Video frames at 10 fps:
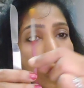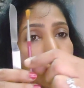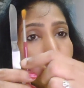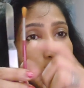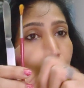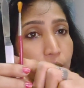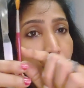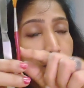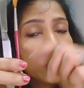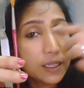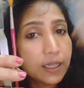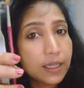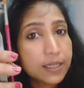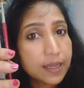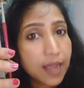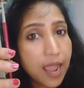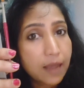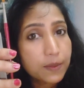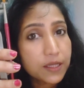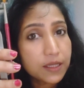If both the dominant alleles are
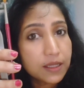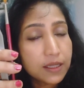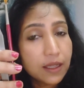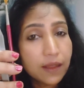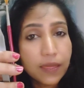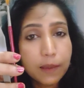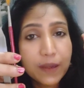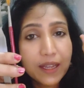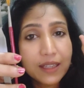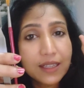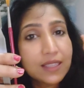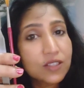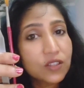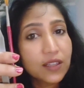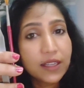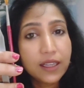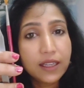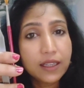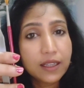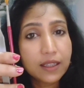absent, the plant is green in
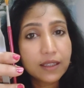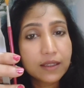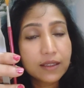color.